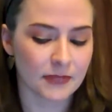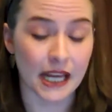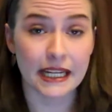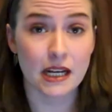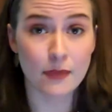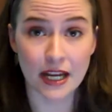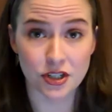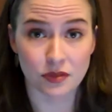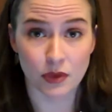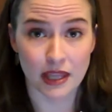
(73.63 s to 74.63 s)
I can't
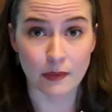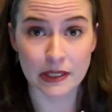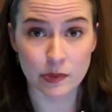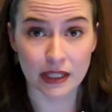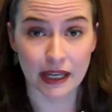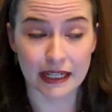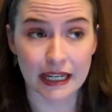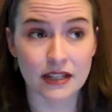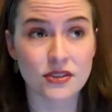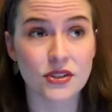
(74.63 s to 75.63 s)
imagine what that must be like.
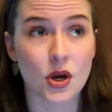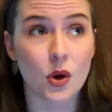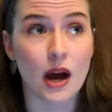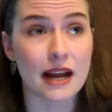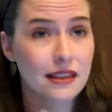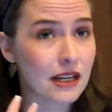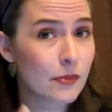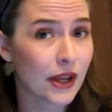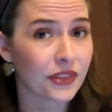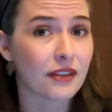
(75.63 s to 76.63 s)
And so I think
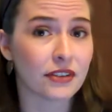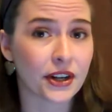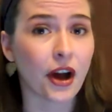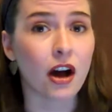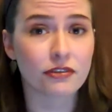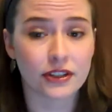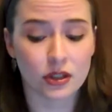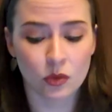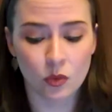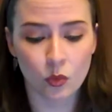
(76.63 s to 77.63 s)
about that very
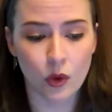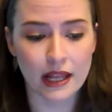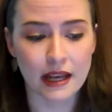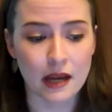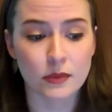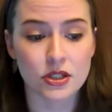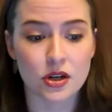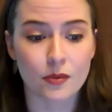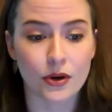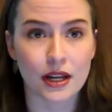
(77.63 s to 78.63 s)
often when I'm
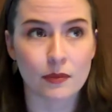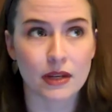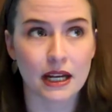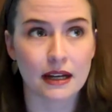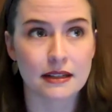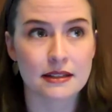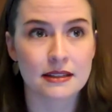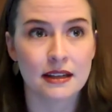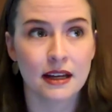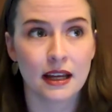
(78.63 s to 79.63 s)
interpreting,
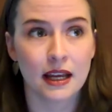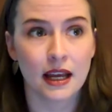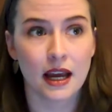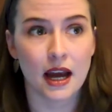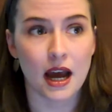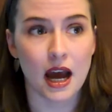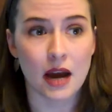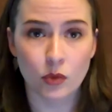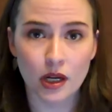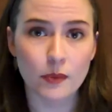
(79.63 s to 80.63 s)
because
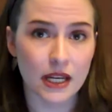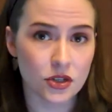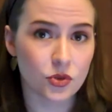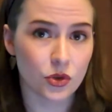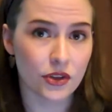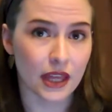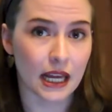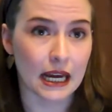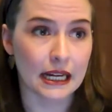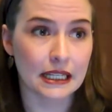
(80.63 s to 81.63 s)
I want to make sure
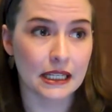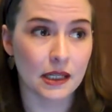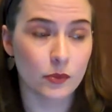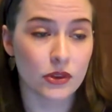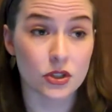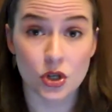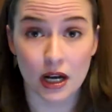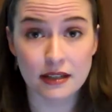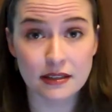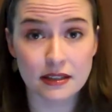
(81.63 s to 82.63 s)
that I keep the
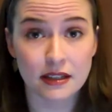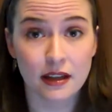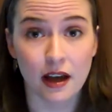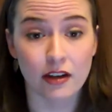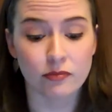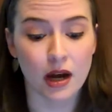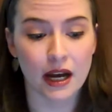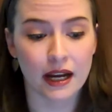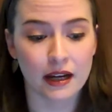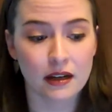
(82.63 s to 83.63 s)
trust of
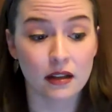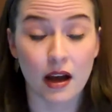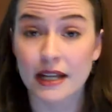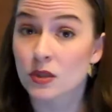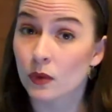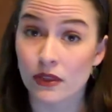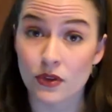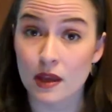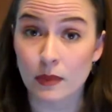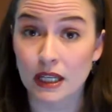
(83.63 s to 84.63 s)
my clients,
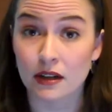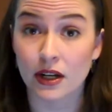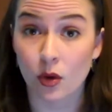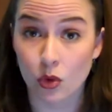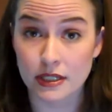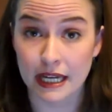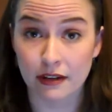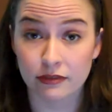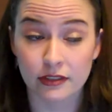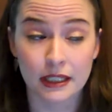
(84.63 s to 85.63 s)
whether they be hearing or
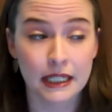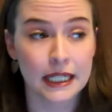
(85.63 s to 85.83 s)
deaf.